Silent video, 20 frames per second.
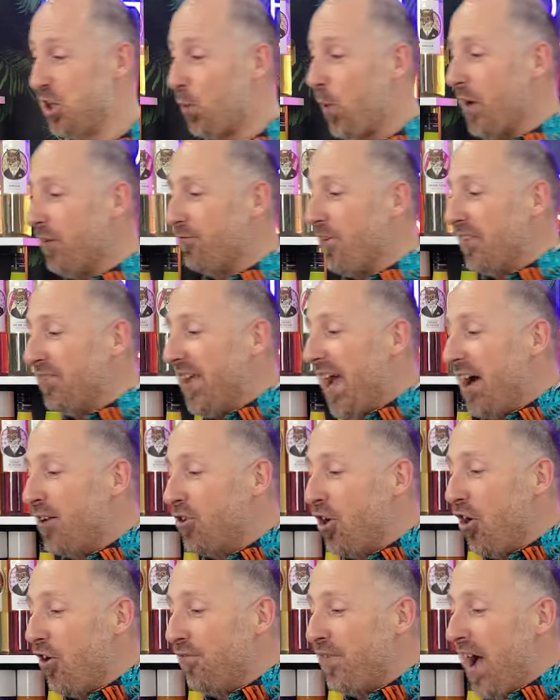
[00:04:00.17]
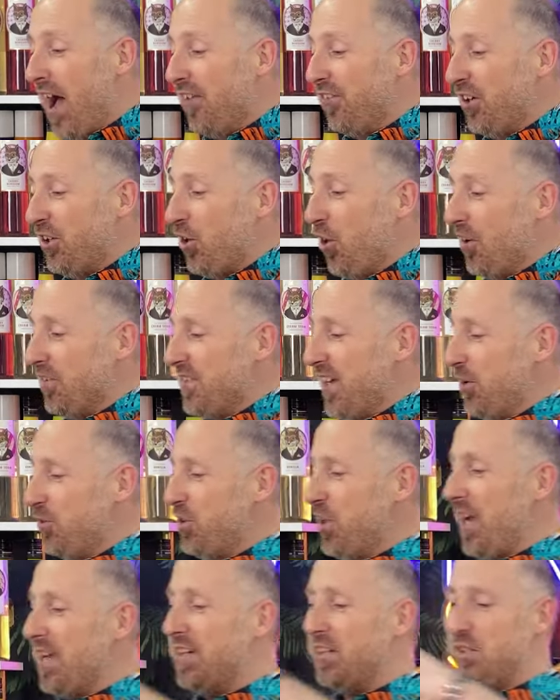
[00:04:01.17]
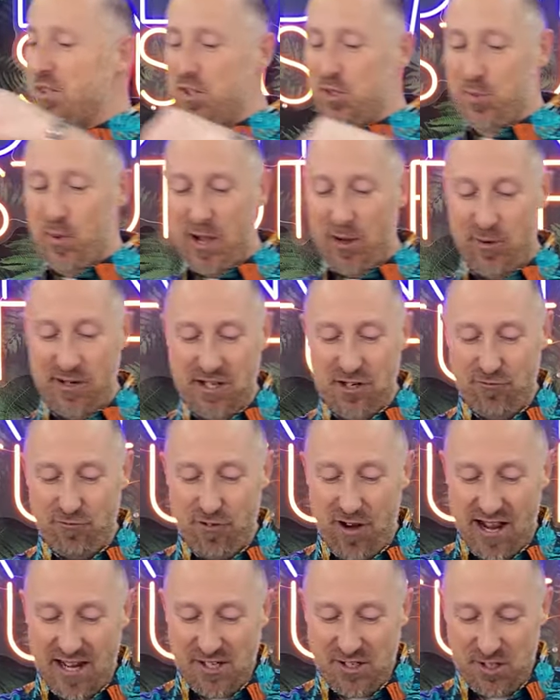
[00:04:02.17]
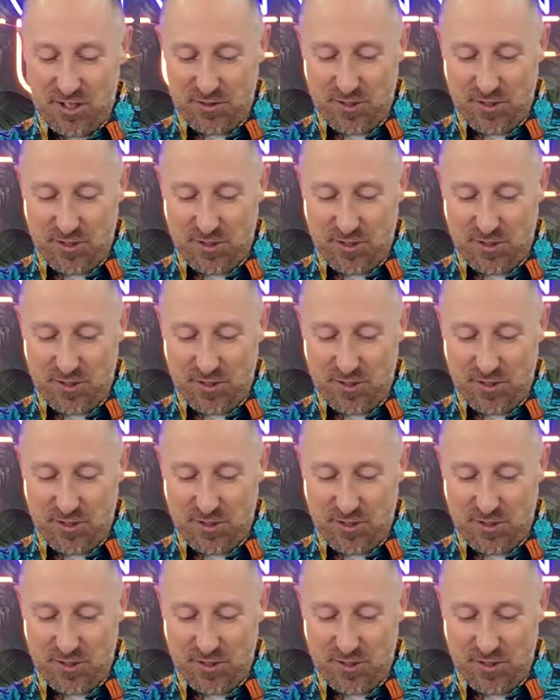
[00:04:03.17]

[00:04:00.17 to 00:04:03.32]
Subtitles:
a quick rundown of other cocktail shakers as well in the range,